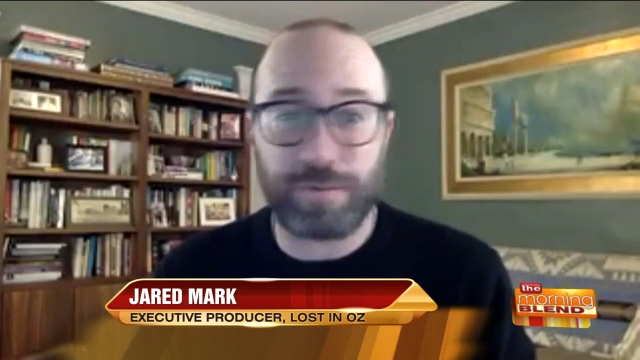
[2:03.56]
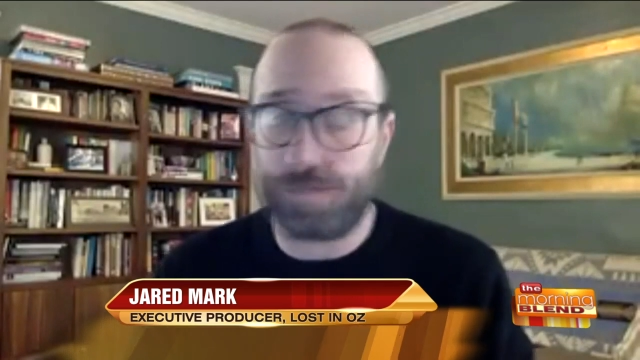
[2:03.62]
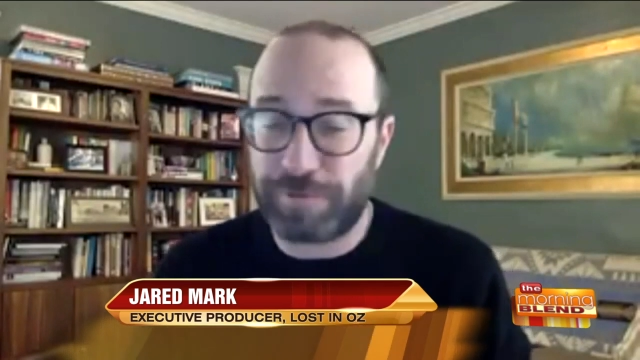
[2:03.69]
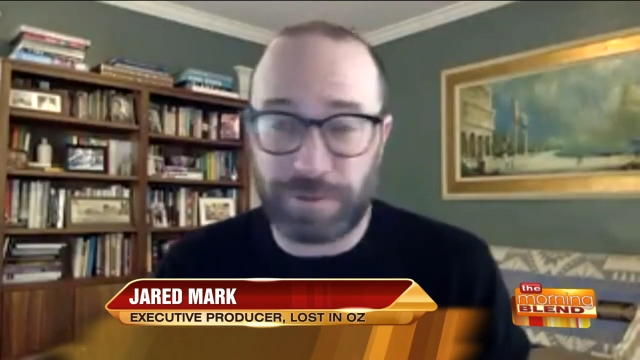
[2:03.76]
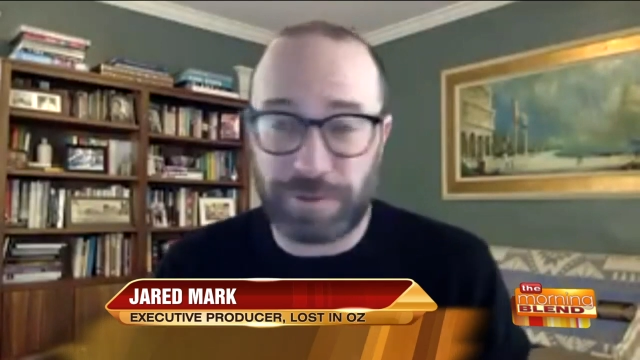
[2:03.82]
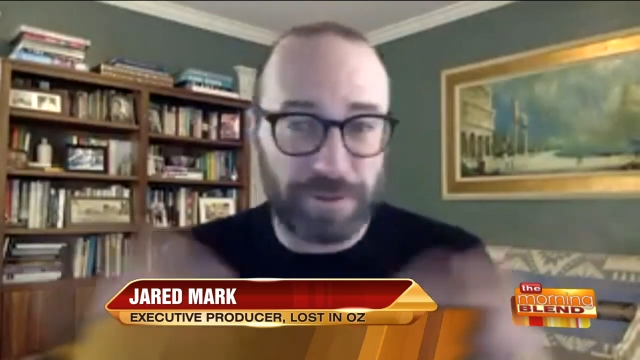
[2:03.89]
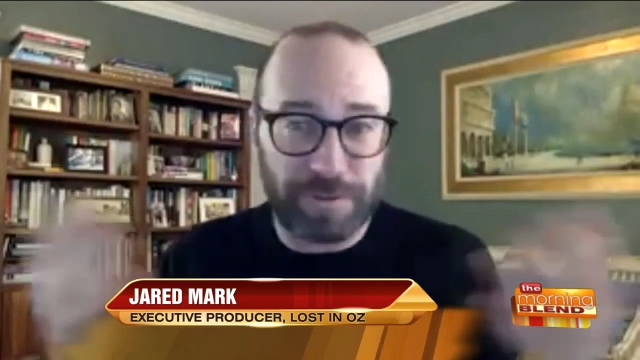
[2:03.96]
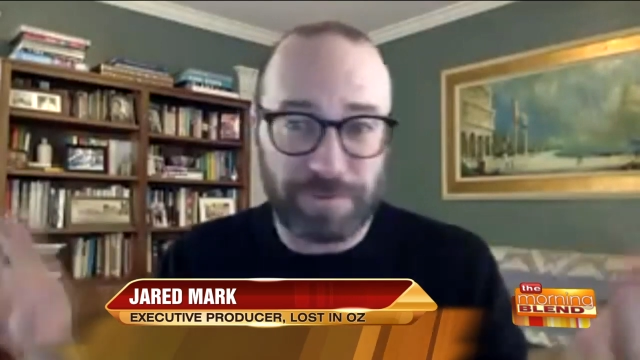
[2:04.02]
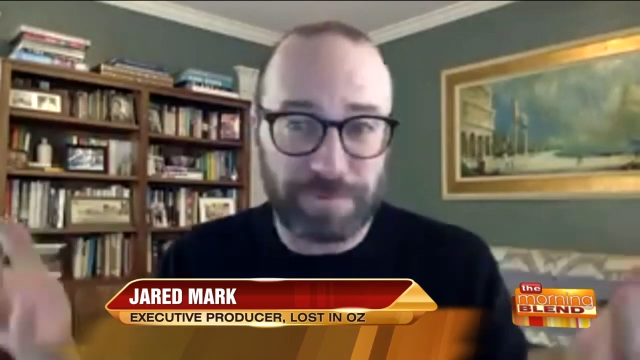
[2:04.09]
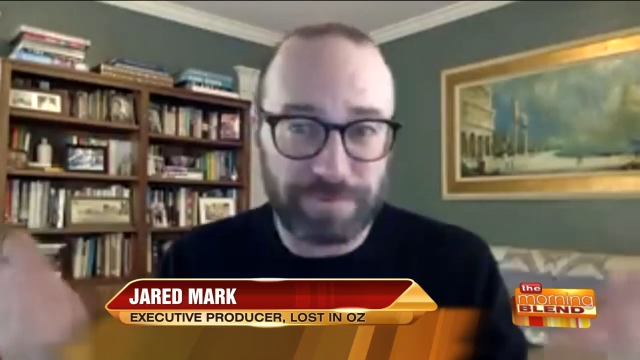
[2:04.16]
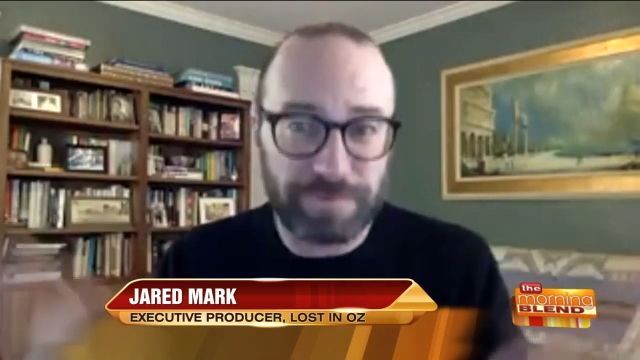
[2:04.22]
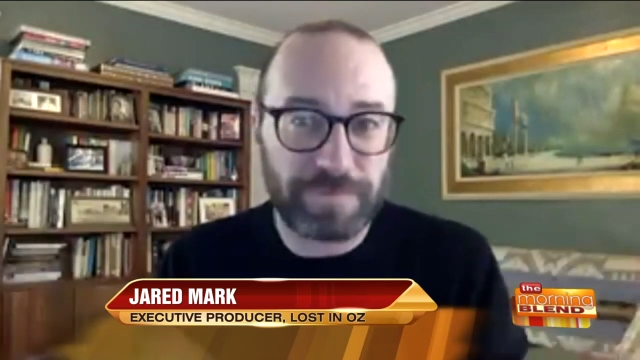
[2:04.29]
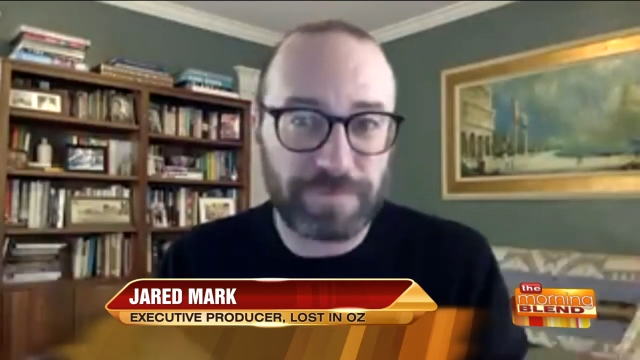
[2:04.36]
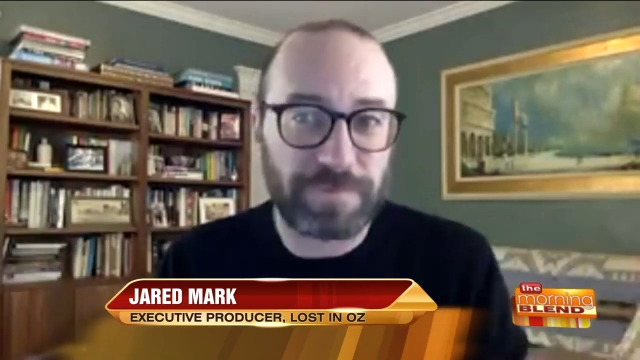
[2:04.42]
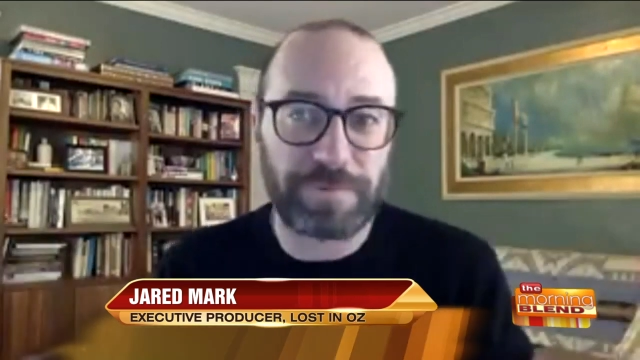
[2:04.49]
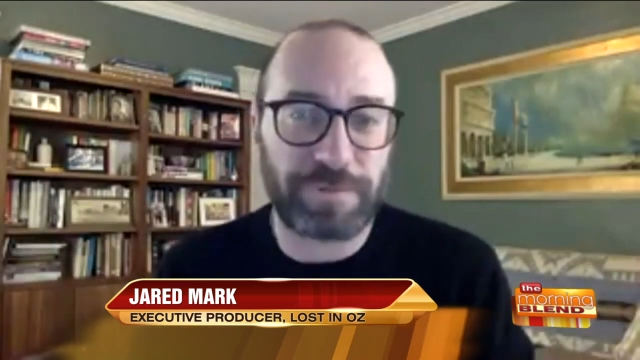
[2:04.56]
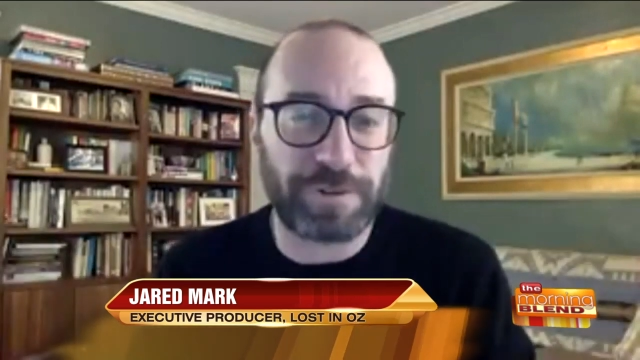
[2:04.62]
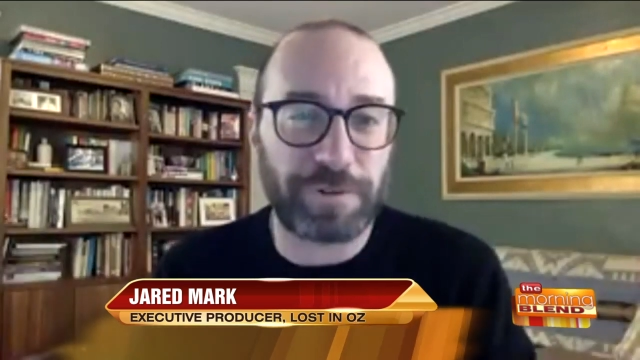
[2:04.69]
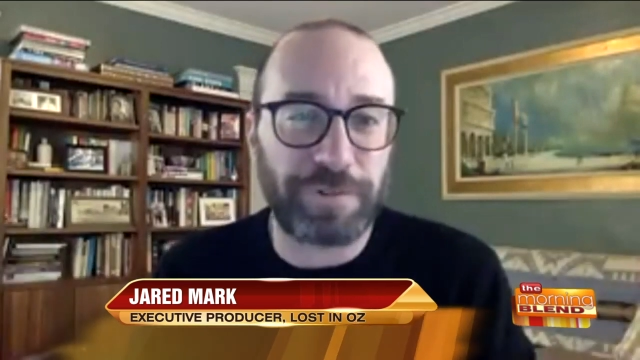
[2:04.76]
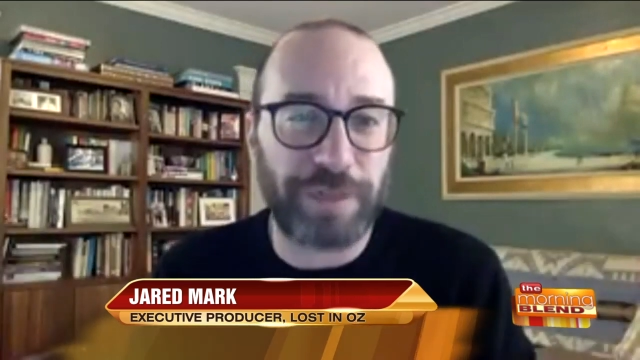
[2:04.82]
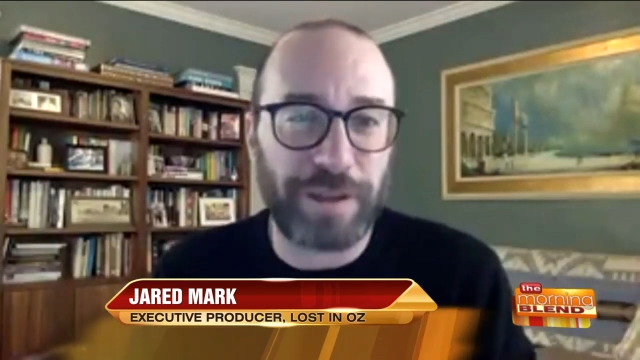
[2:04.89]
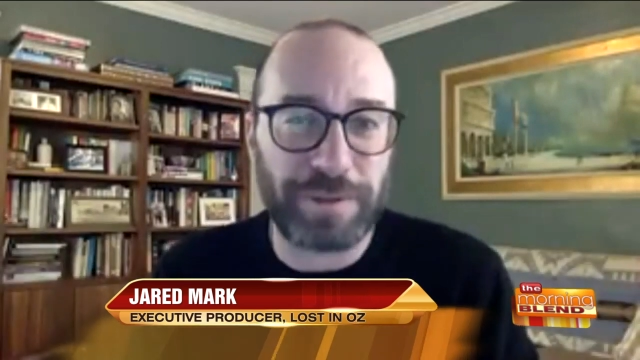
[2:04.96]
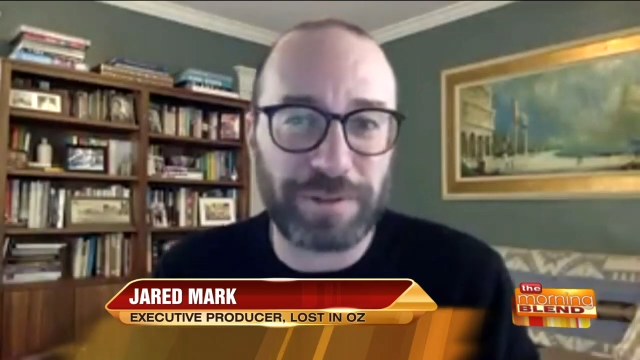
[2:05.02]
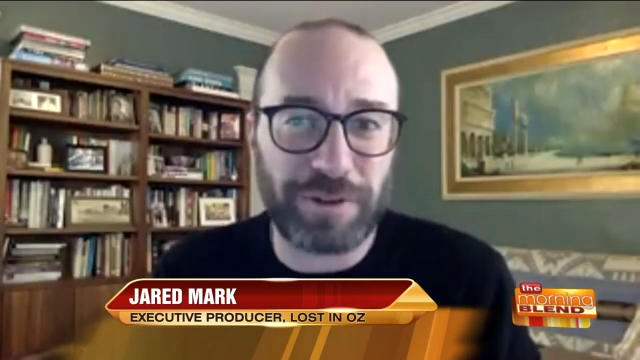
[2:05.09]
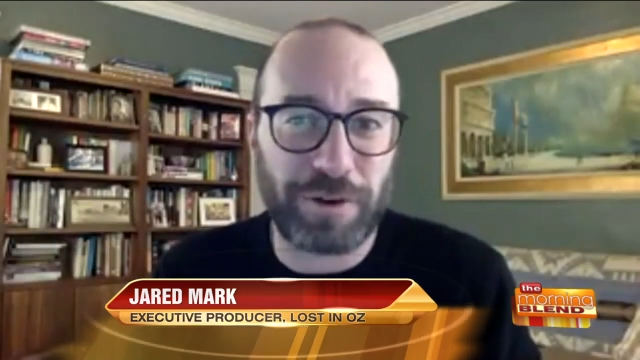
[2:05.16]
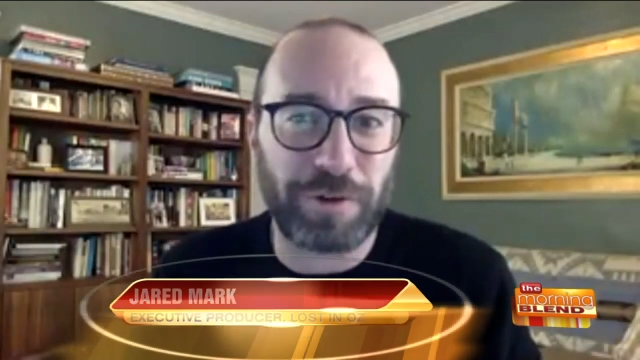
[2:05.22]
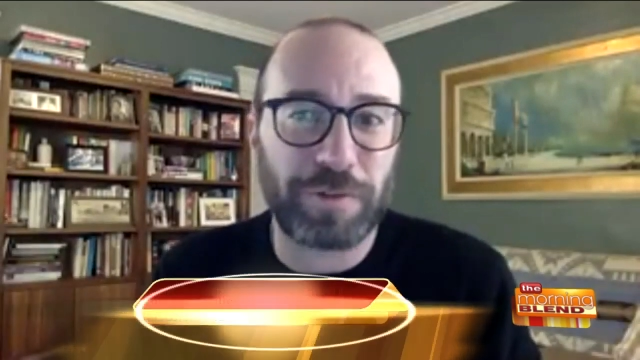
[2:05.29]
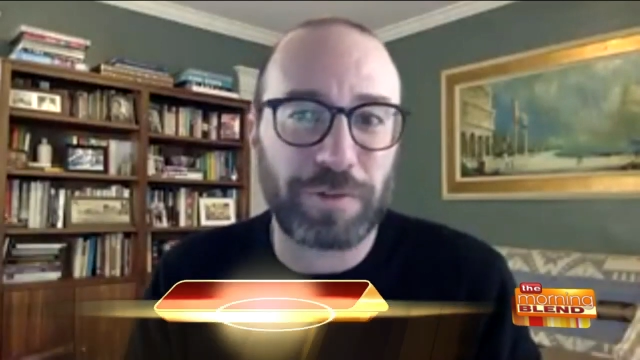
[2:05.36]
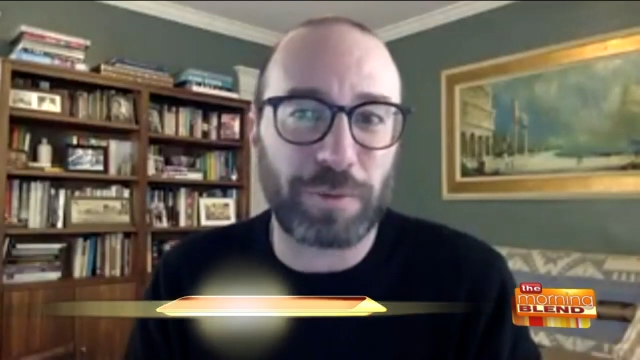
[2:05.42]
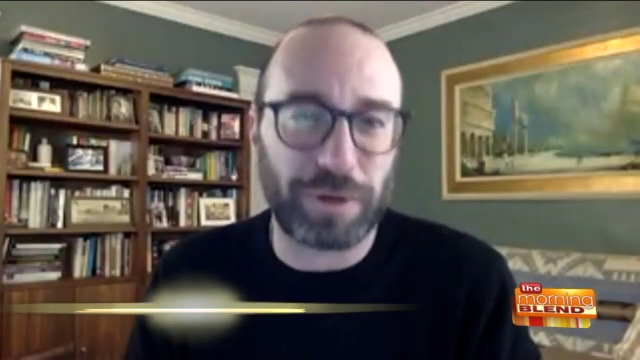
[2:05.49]
for, for families all
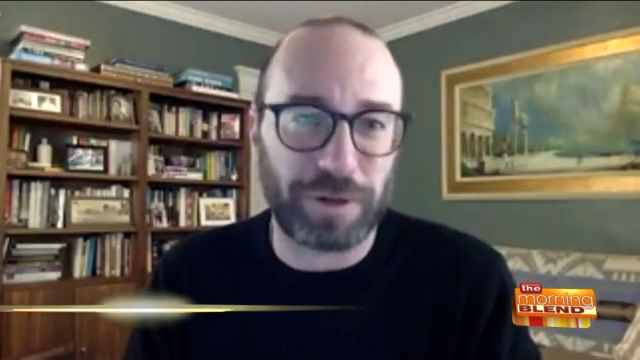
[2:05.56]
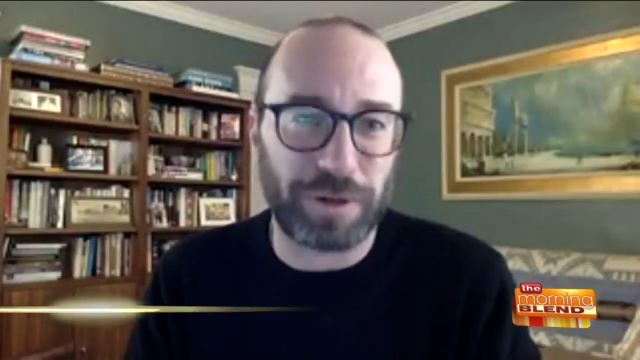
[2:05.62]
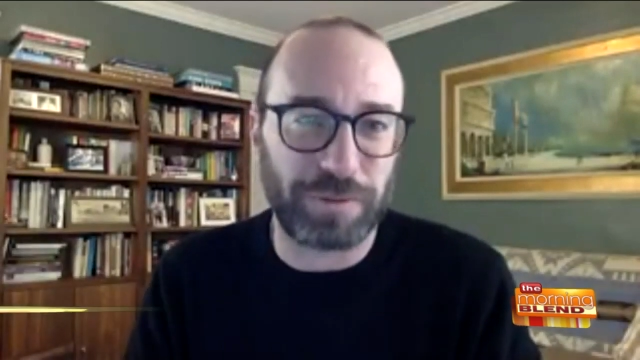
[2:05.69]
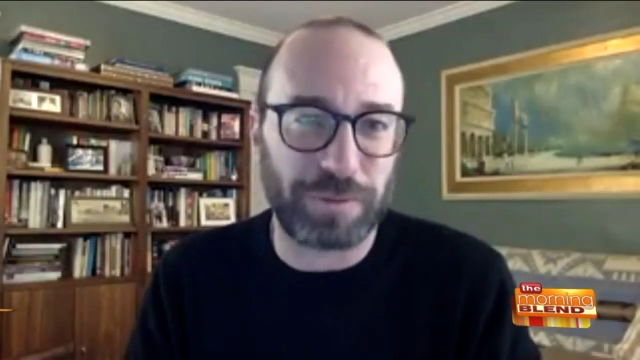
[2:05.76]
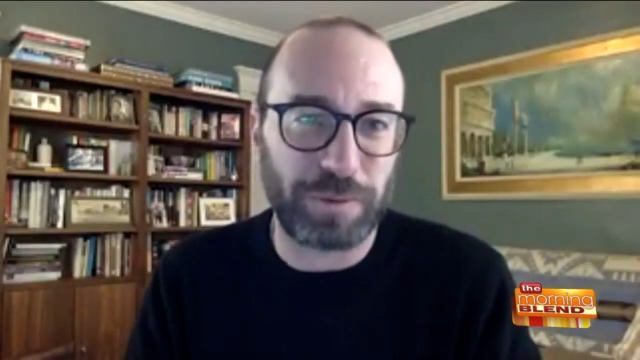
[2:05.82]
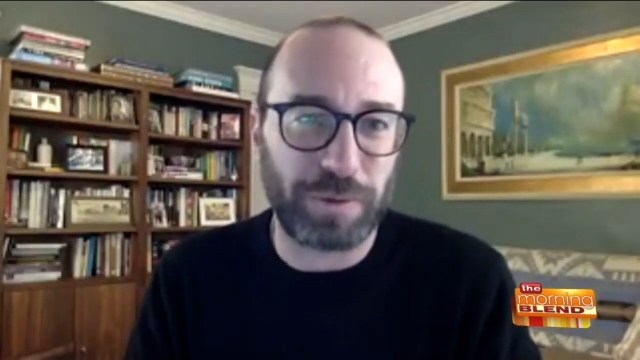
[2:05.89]
over the world.